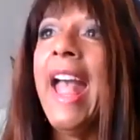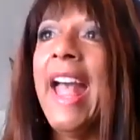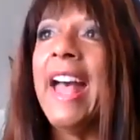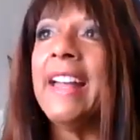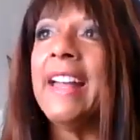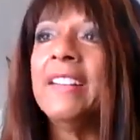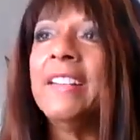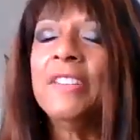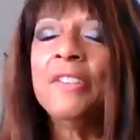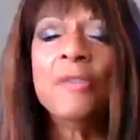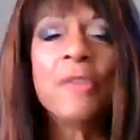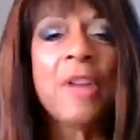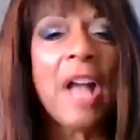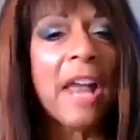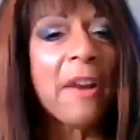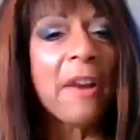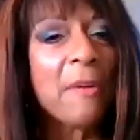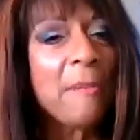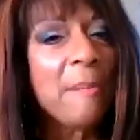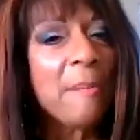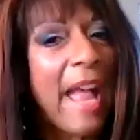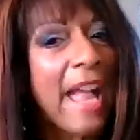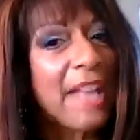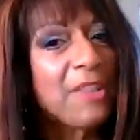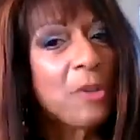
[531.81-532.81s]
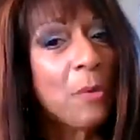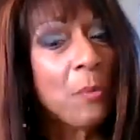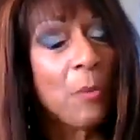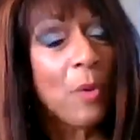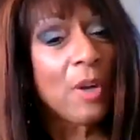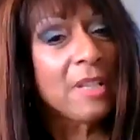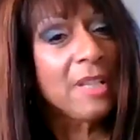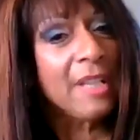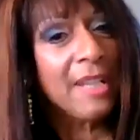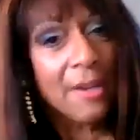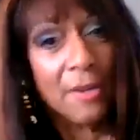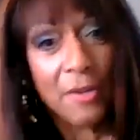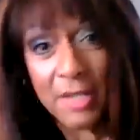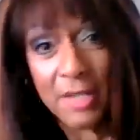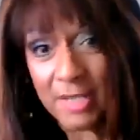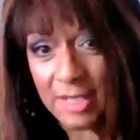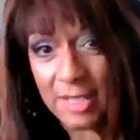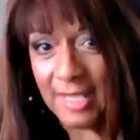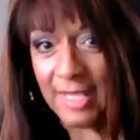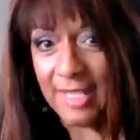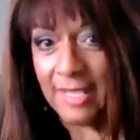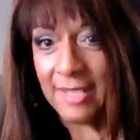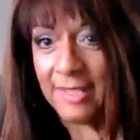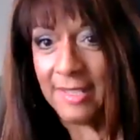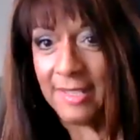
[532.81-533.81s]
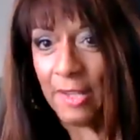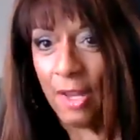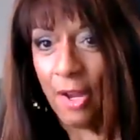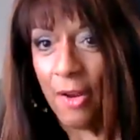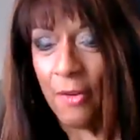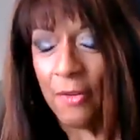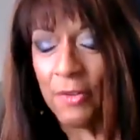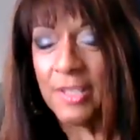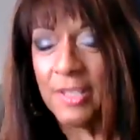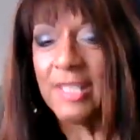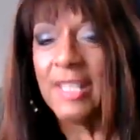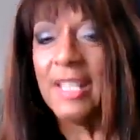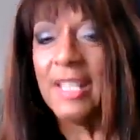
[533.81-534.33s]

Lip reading: And you got to imagine what year this is, though.